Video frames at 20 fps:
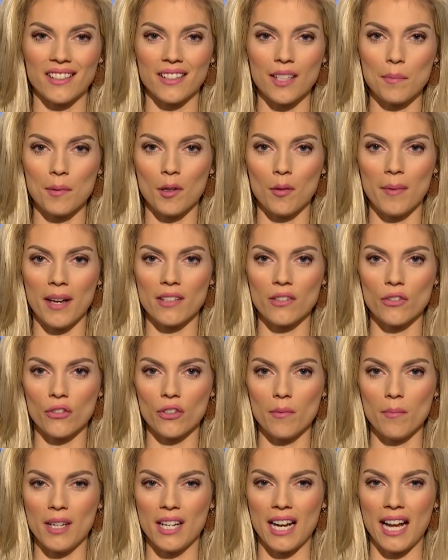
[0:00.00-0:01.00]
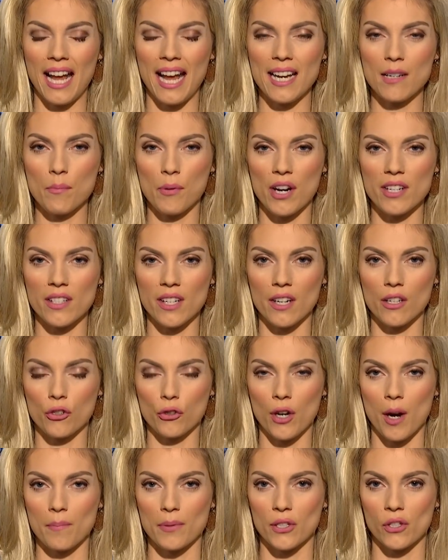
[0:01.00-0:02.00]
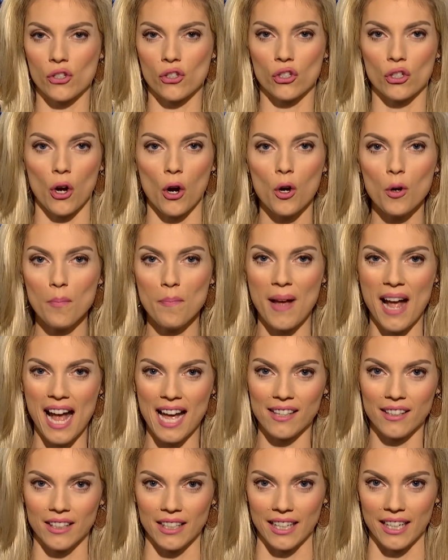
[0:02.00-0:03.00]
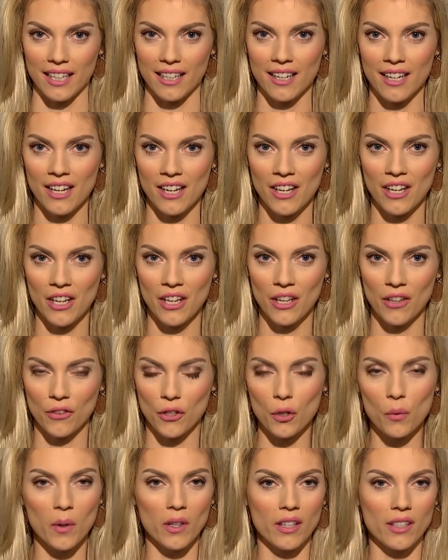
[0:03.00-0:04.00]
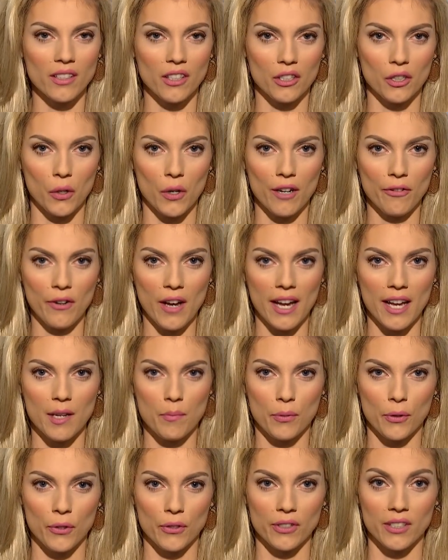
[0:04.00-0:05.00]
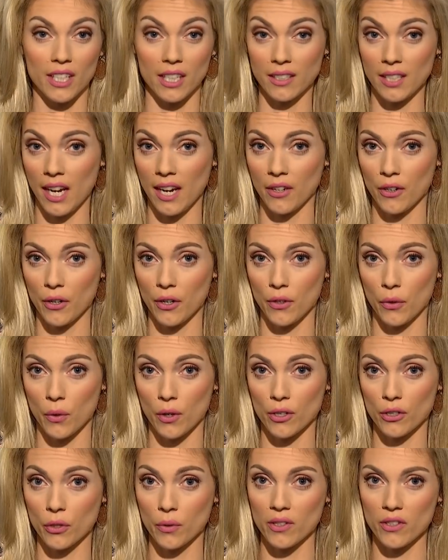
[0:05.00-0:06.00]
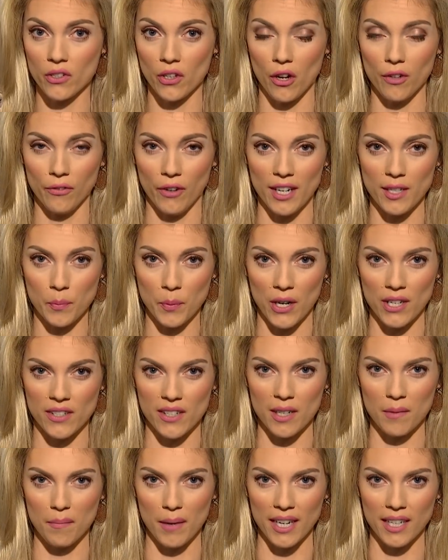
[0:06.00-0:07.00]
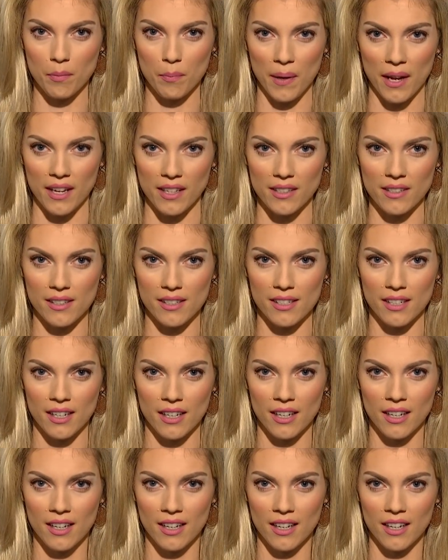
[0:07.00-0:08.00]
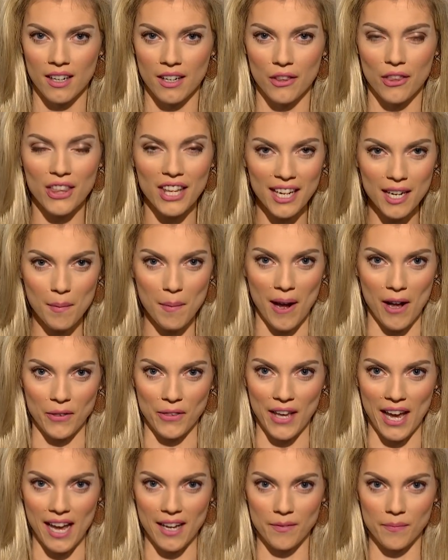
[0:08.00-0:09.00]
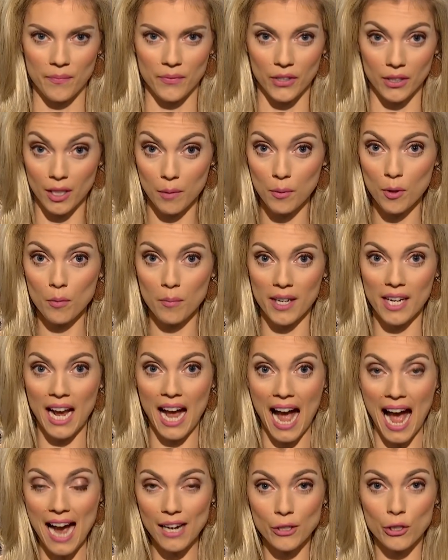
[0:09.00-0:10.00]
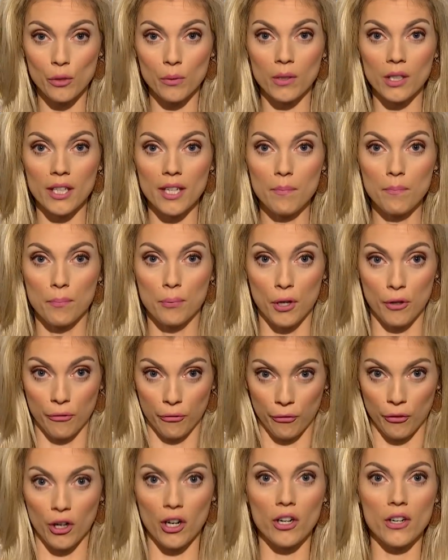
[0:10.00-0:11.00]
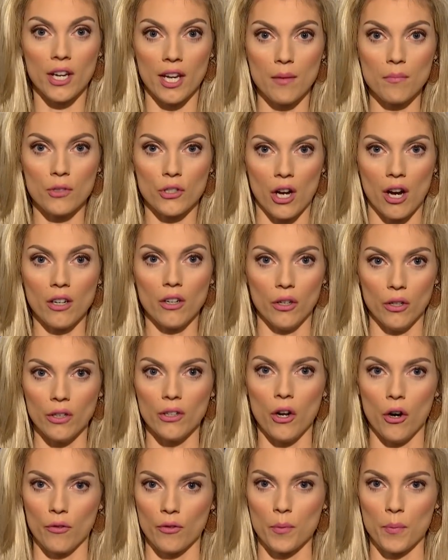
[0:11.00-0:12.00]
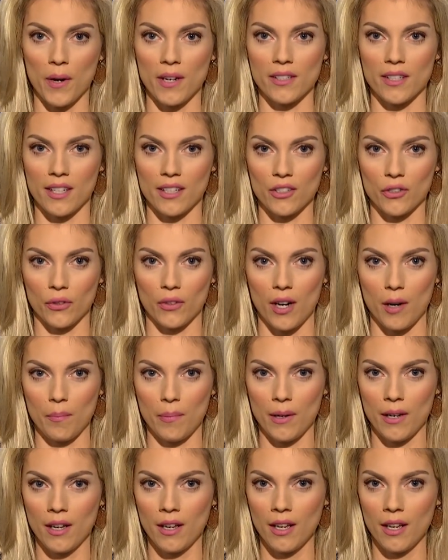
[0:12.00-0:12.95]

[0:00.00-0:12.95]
liberal mainstream media hate President Trump so badly, they're willing to glorify a brutal dictator in order to insult Vice President Mike Pence. Think about that. The liberal media actually prefer Kim Jong un over President Trump.